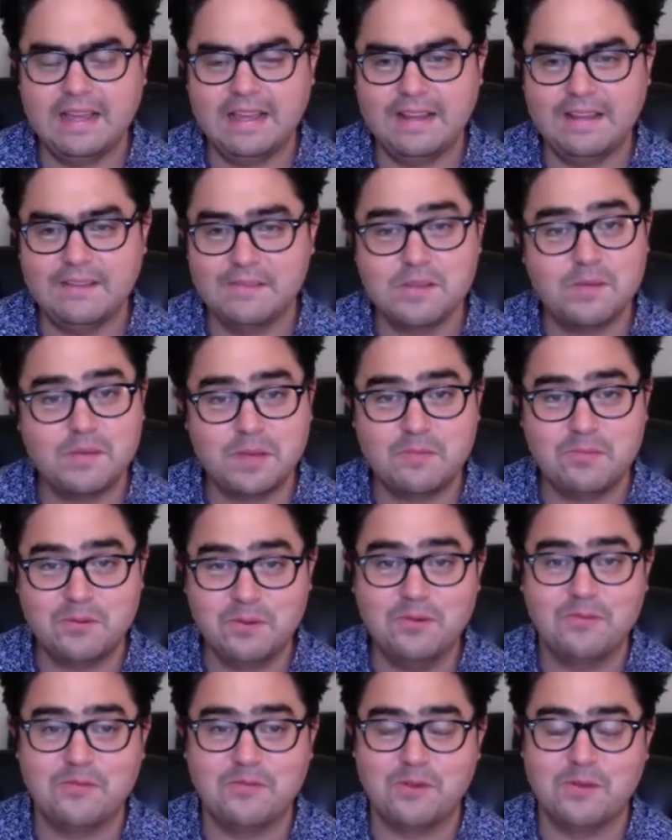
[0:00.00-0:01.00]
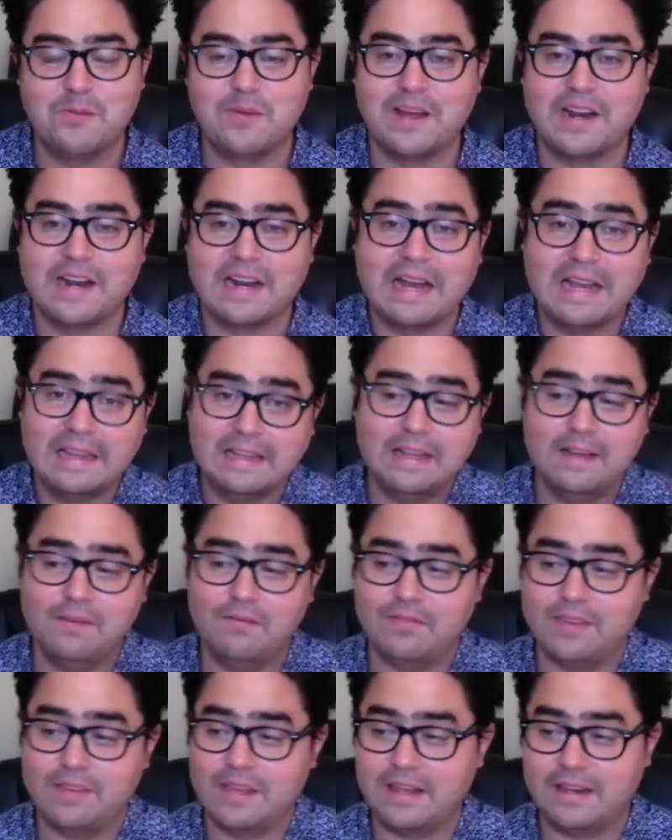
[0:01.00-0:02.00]
there's something beautiful about it. I
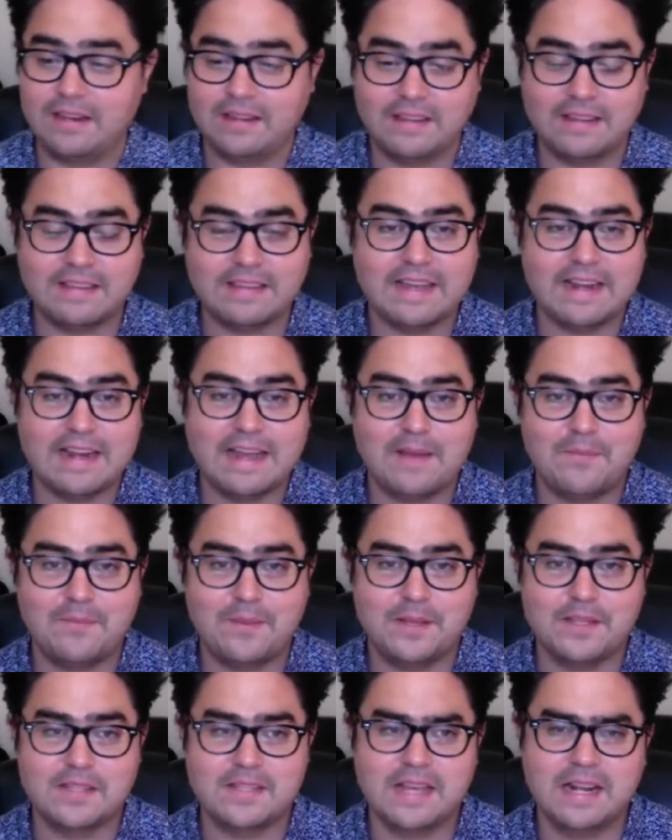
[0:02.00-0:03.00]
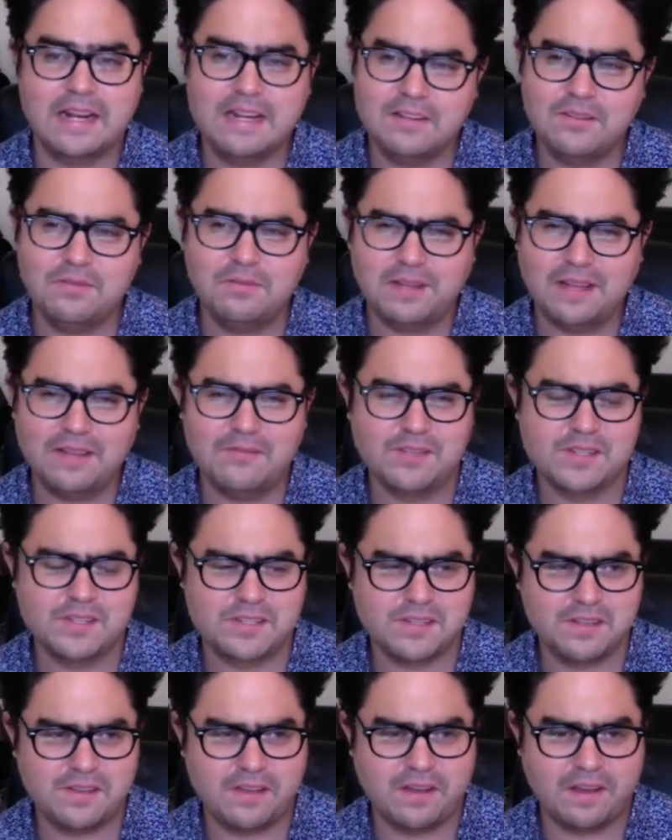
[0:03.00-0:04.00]
love that happens, and I do love the
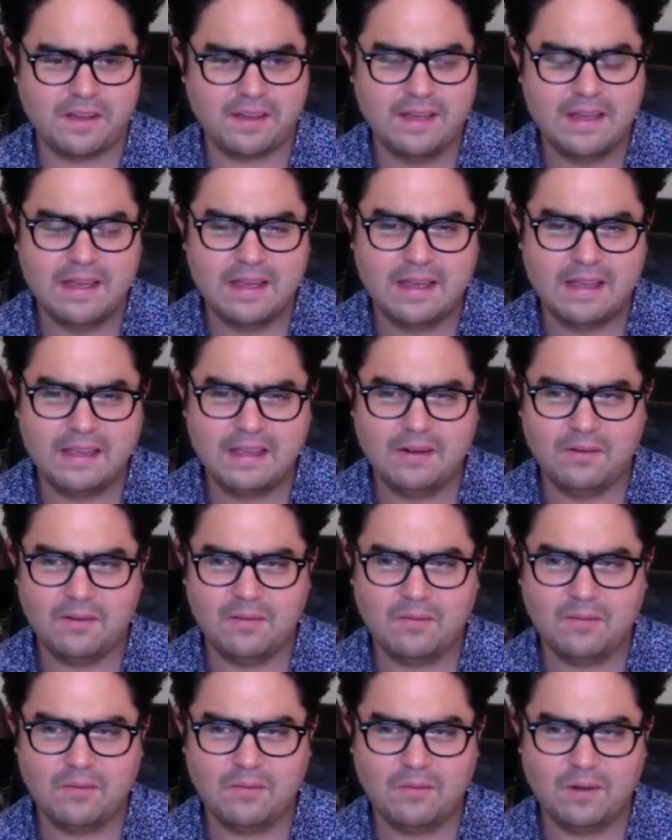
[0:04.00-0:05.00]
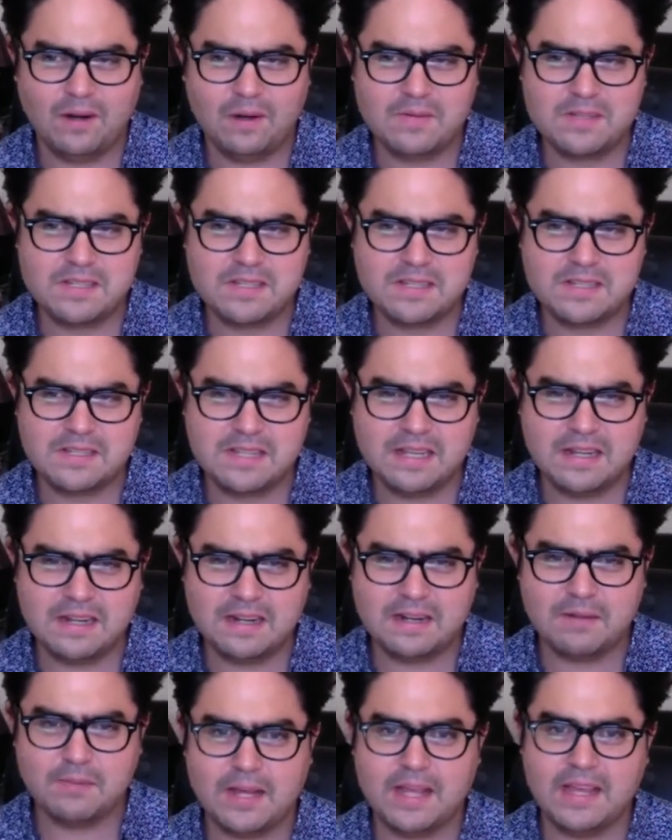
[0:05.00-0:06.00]
song. When I was singing
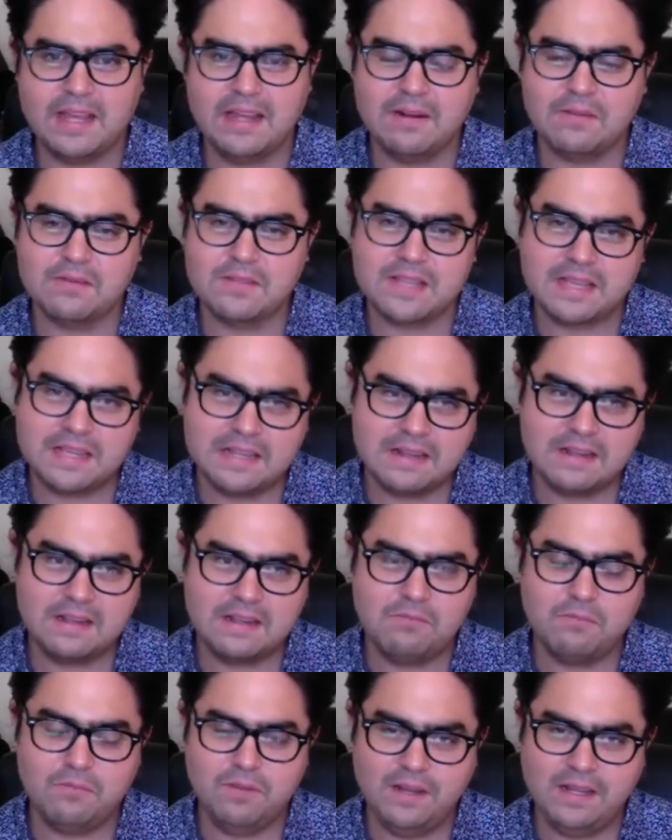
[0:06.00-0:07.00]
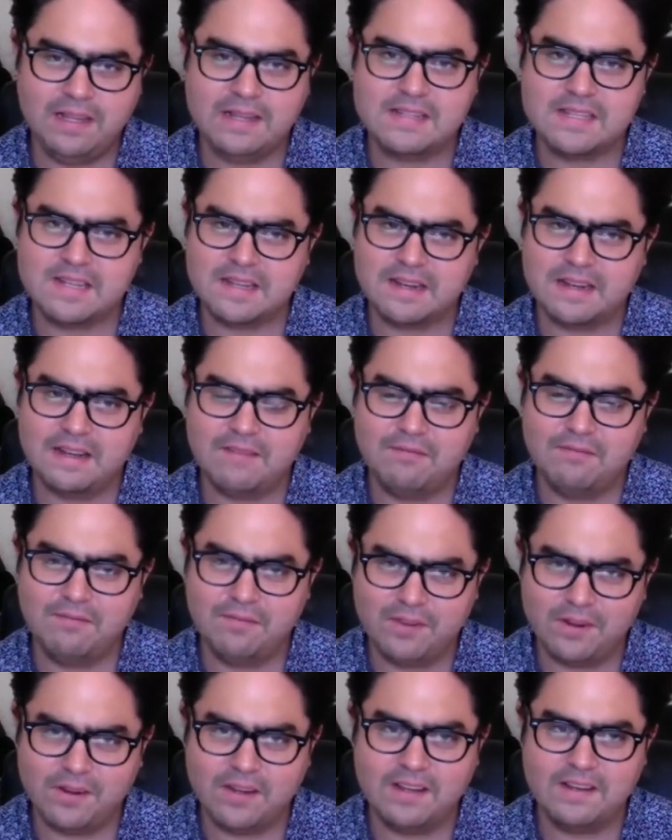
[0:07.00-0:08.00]
it head, I was like, it really is a
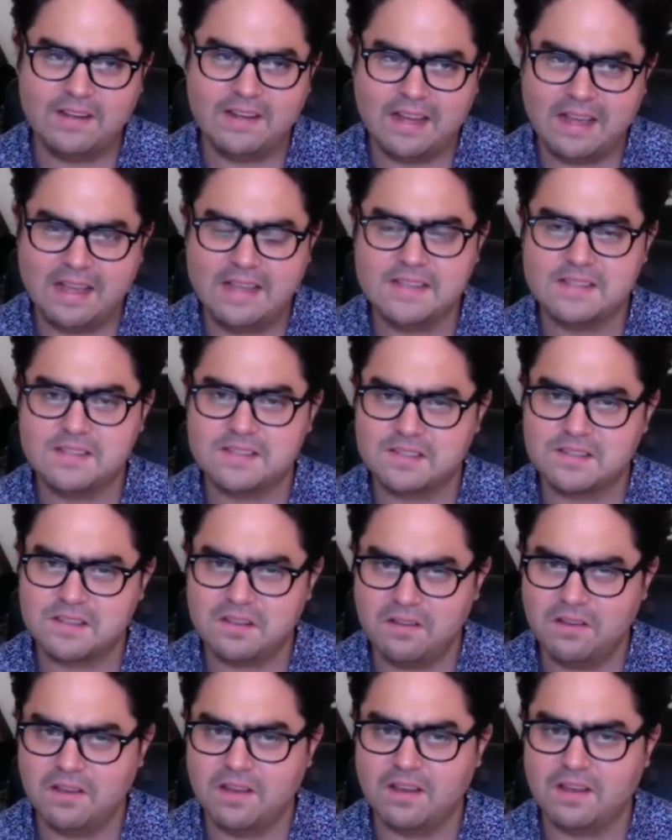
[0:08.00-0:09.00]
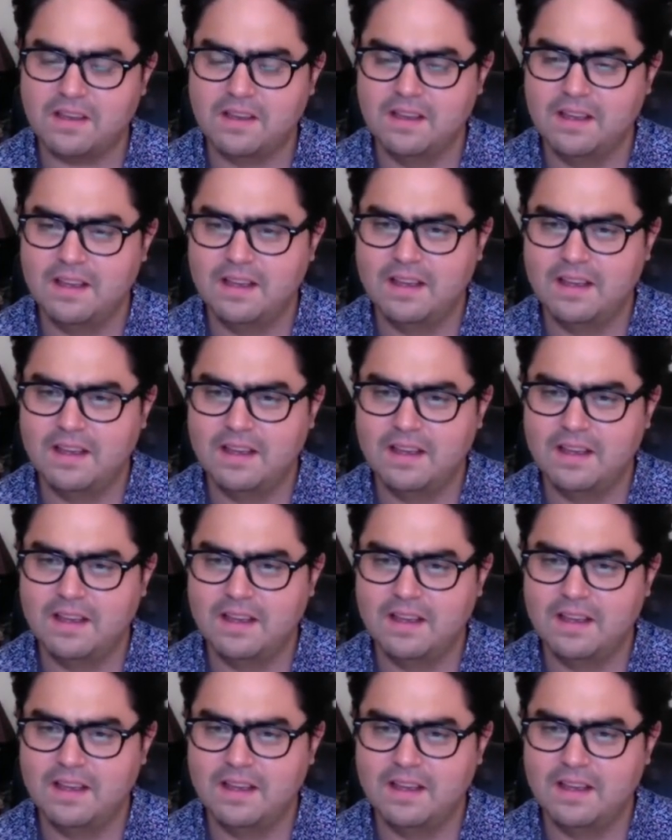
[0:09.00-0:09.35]
very nice song.